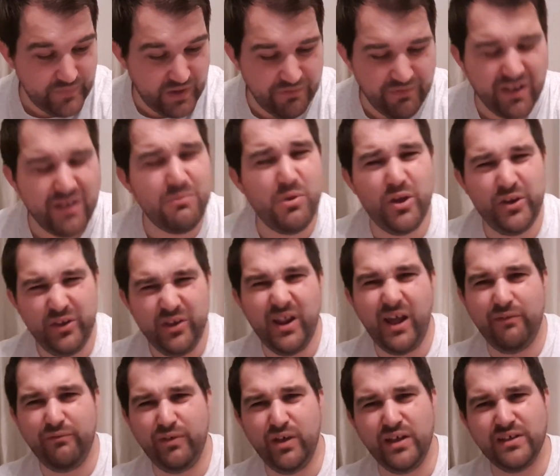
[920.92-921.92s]
I think I might do
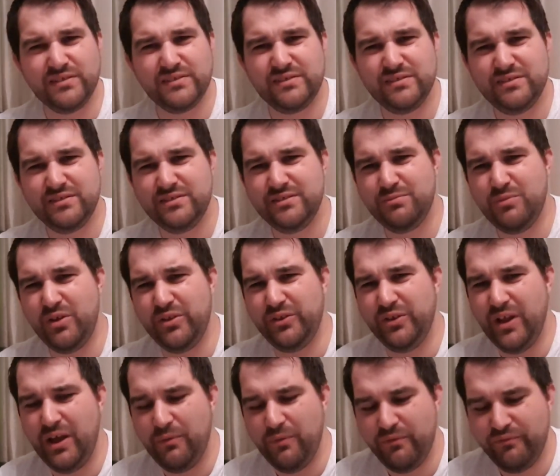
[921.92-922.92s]
that first. I might do
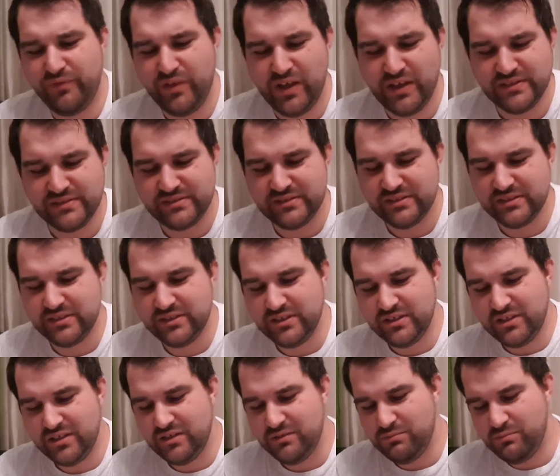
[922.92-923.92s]
that one first.
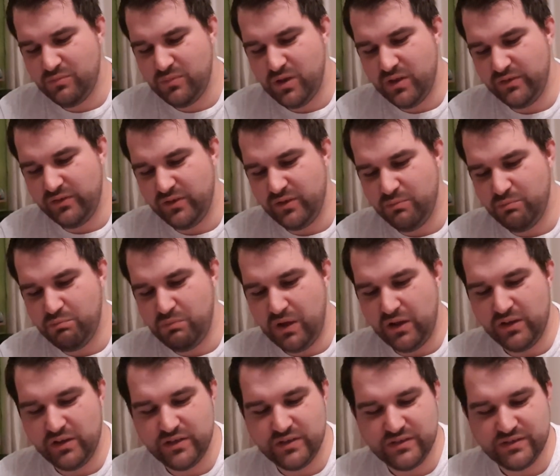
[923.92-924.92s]
I might do
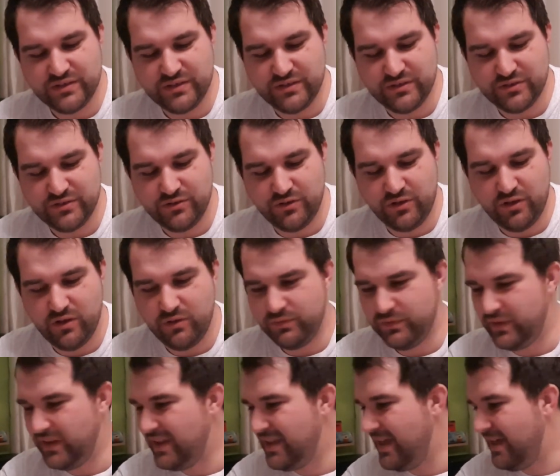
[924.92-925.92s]
bunkers and a stronghold
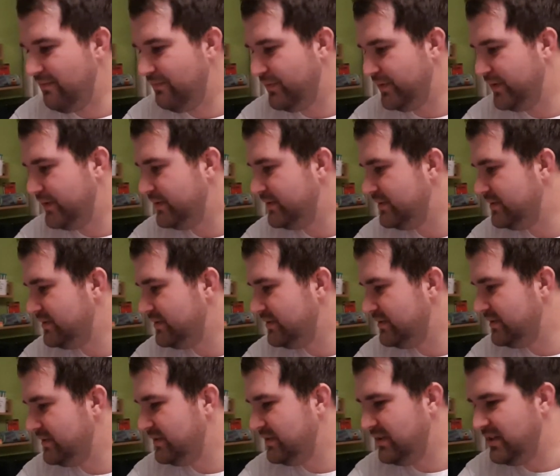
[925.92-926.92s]
together,
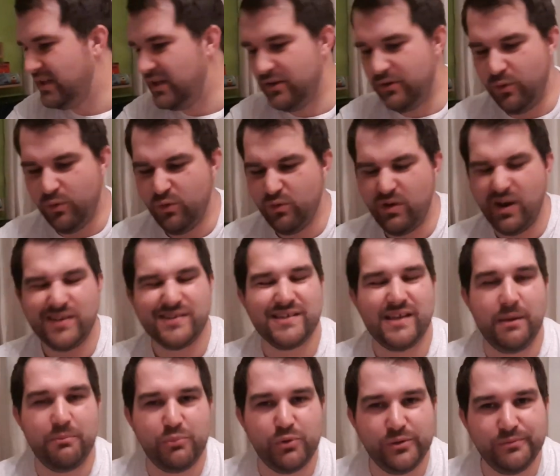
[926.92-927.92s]
and all the rest
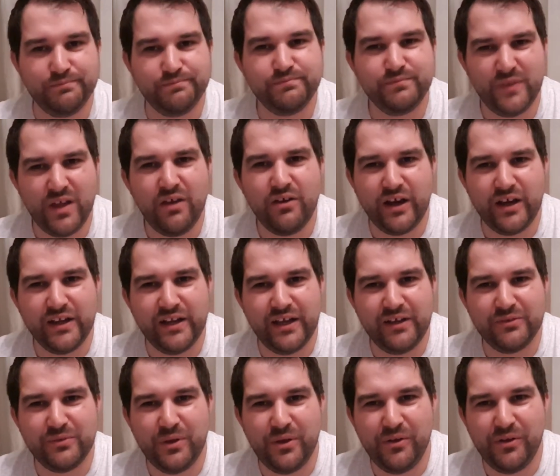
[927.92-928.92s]
of it. I reckon
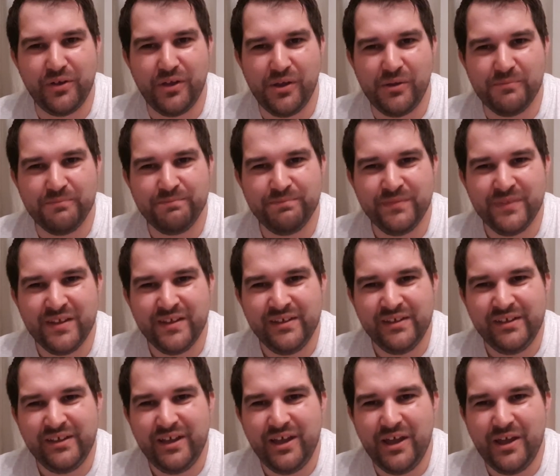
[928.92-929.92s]
that's how I'll go.
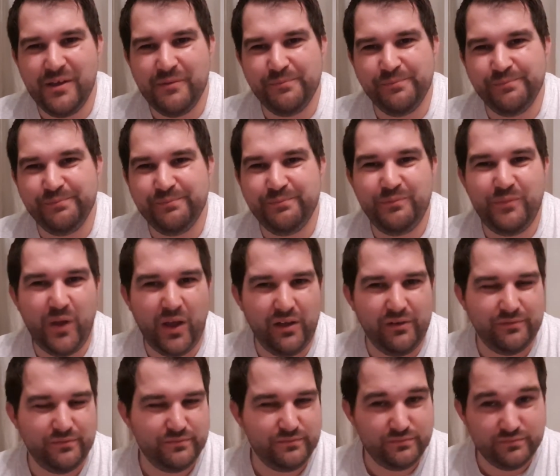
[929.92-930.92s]
But